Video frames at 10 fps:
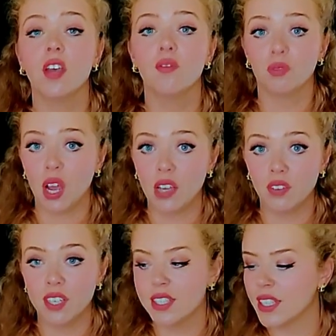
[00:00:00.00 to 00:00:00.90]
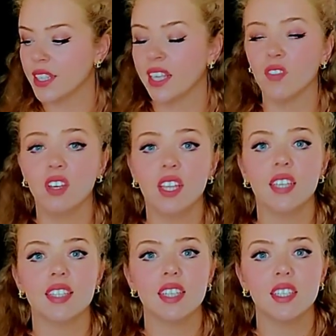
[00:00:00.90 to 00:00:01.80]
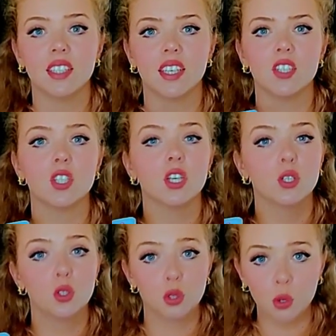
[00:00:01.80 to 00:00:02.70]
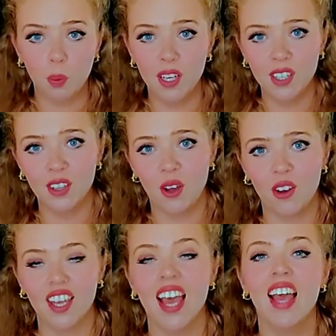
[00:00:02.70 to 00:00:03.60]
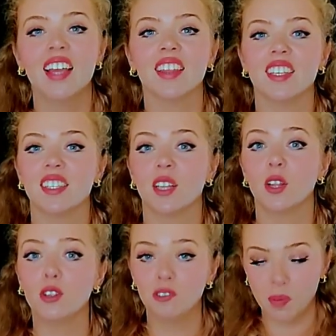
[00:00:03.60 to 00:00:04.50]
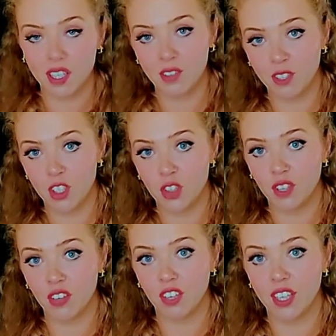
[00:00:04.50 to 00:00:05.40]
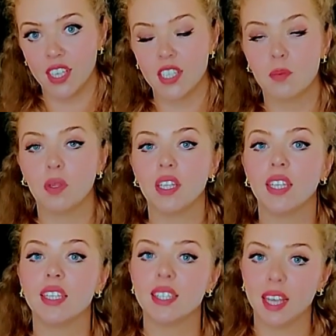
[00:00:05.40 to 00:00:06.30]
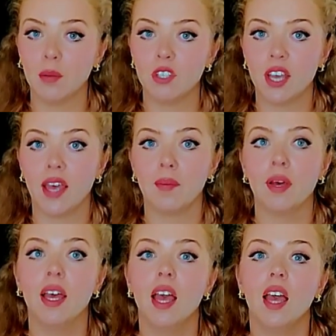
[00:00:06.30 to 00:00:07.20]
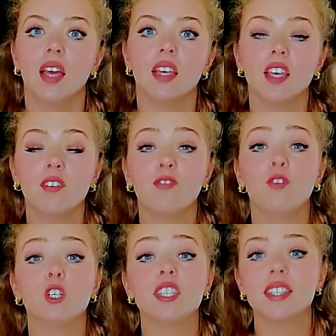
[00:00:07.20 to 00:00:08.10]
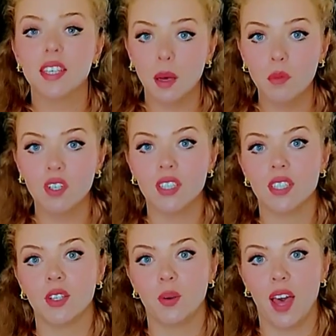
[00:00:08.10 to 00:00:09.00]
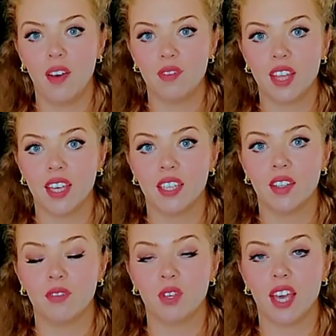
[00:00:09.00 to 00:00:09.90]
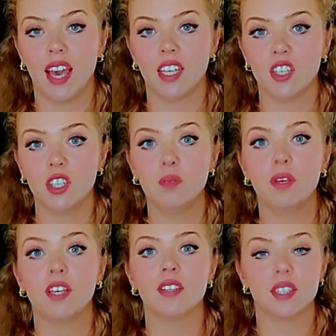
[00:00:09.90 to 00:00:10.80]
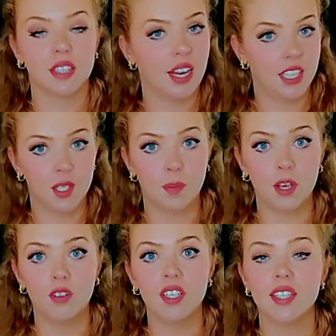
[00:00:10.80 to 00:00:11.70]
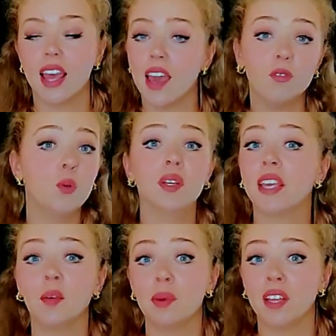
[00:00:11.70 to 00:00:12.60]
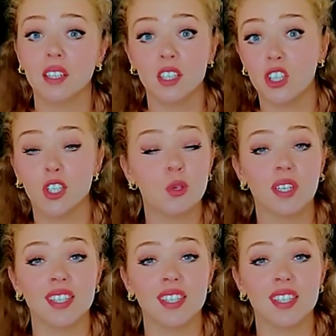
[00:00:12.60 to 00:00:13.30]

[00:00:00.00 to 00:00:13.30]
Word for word: fragrance. The ingredients list is super long. There's a lot of beneficial ingredients, but in the same time, if for some reason you have negative reaction, because let's be honest, everyone can be allergic towards